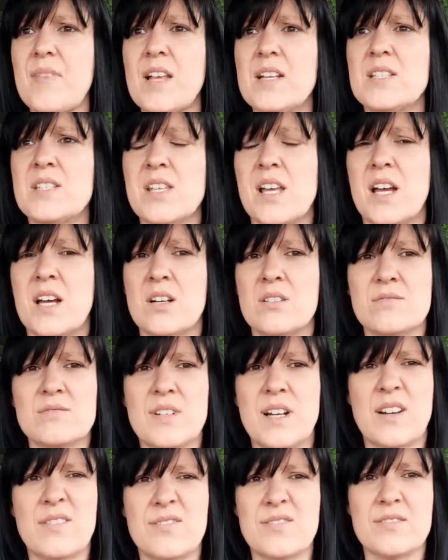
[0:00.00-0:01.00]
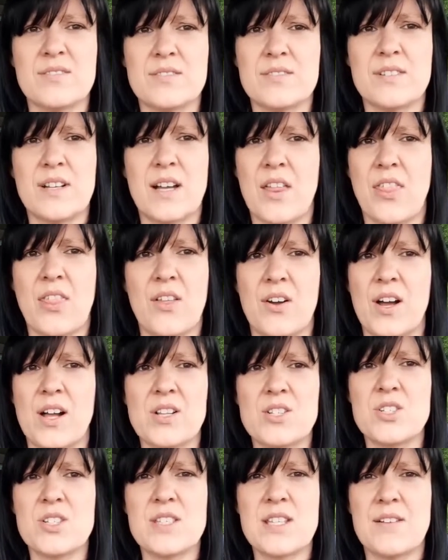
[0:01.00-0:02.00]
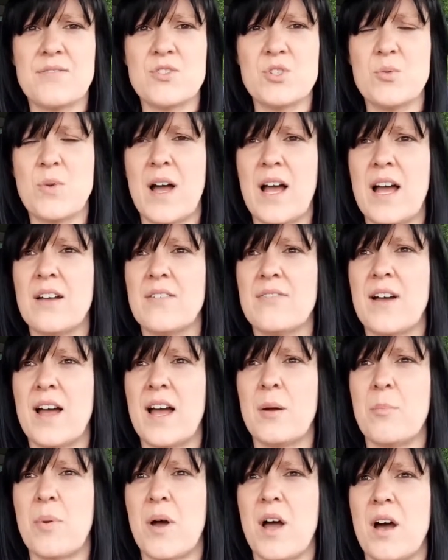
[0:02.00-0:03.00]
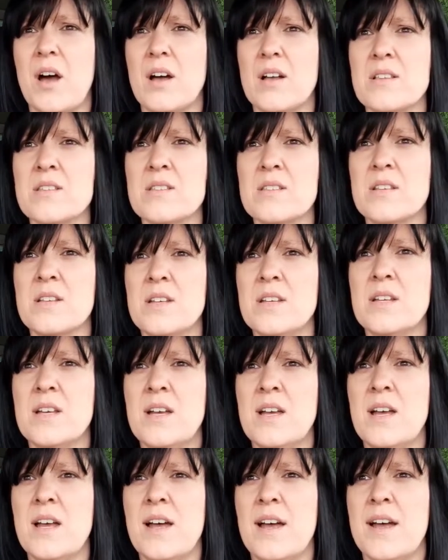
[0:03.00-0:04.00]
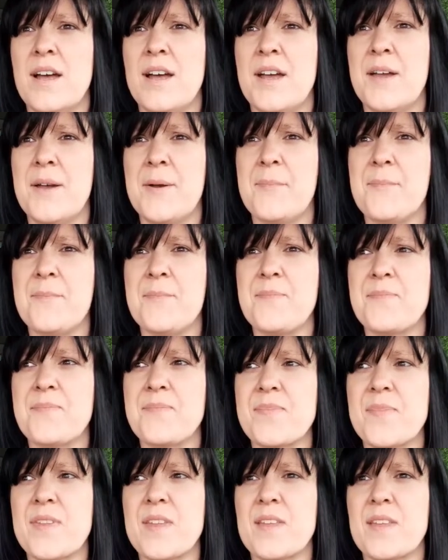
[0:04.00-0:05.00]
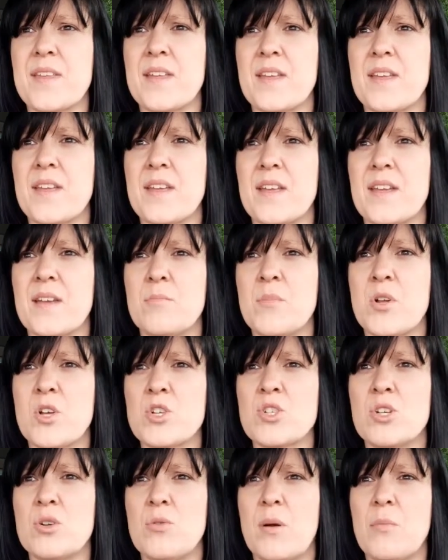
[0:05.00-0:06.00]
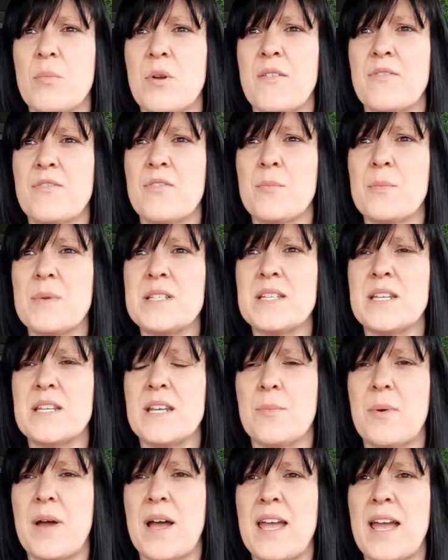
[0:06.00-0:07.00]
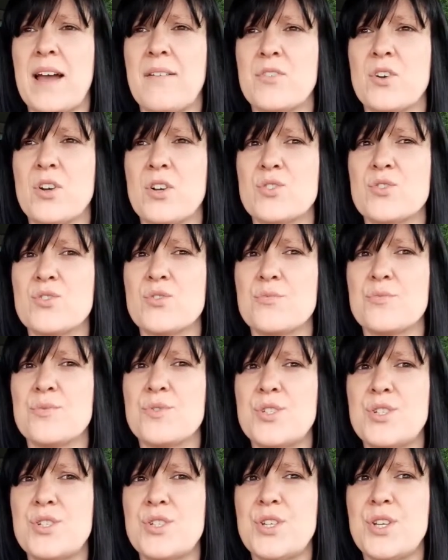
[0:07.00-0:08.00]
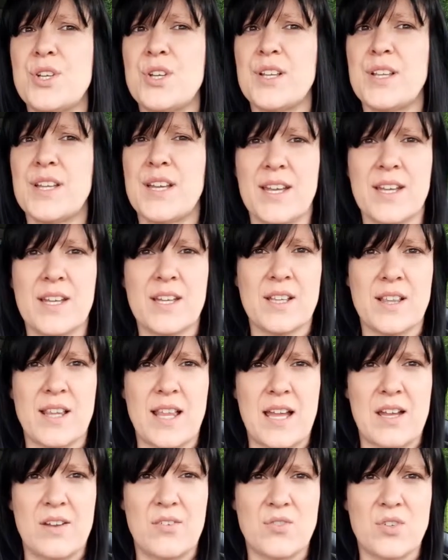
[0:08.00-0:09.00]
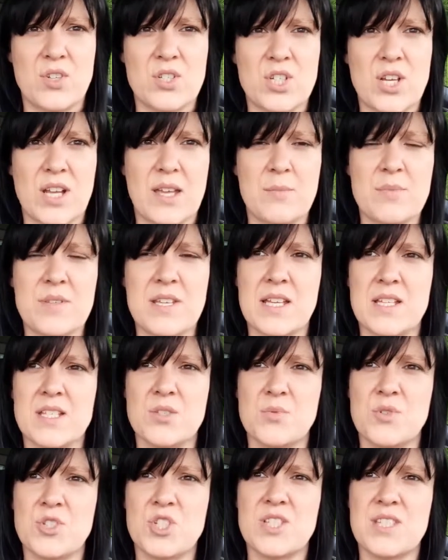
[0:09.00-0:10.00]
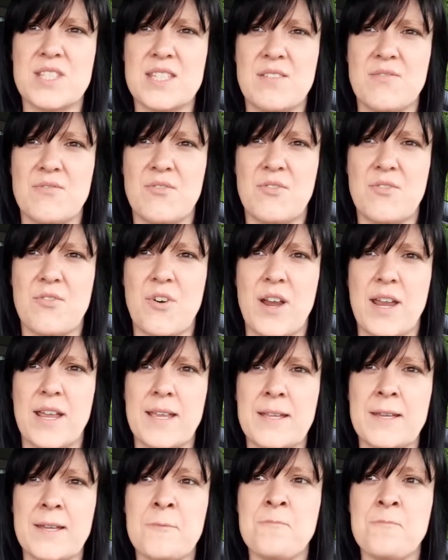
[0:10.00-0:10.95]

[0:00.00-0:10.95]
So I thought I'll just have two Hi-Fi bars. Not sure what I'm going to have for my dinner, but I have got some chilli left and jacket potatoes, which is sin-free.